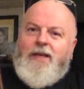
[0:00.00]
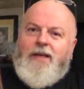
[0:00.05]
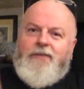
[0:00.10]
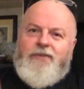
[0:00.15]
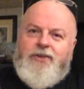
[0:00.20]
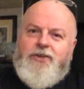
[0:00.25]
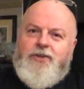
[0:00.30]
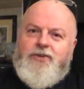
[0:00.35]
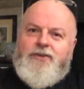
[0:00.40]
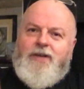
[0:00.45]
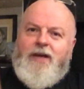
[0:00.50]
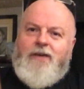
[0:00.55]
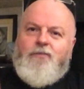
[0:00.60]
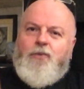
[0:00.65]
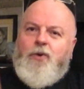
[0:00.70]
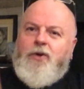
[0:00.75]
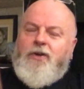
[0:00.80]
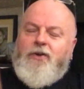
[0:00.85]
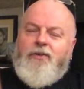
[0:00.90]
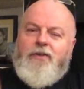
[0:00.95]
if you just add
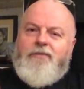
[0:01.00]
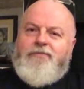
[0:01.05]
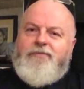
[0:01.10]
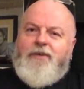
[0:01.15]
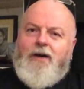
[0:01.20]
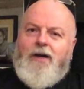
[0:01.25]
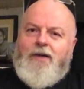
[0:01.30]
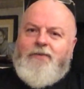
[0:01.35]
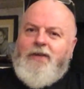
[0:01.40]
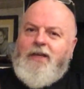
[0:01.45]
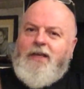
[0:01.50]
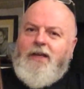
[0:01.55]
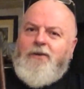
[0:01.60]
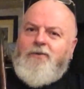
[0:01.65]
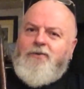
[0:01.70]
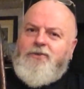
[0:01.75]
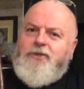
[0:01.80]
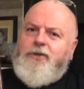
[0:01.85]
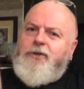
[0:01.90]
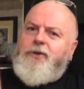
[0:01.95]
wood on the fire,
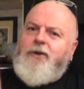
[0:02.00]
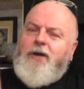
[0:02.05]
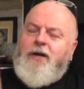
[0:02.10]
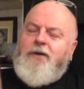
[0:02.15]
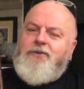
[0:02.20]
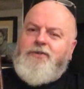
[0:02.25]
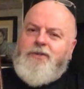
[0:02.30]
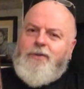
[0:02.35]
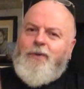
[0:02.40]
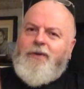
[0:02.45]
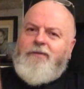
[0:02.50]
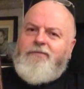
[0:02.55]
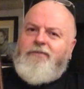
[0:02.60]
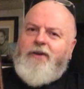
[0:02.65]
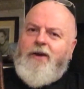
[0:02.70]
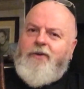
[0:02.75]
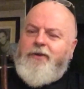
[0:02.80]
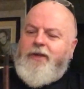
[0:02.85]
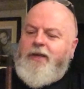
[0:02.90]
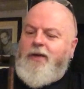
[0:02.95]
you go through it
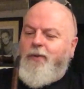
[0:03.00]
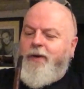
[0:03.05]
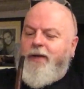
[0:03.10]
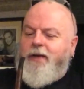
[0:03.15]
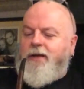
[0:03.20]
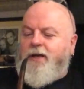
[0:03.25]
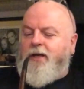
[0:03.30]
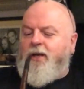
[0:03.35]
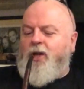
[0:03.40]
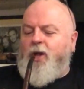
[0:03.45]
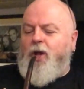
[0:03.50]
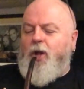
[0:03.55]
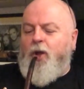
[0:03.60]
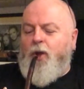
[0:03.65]
very quickly.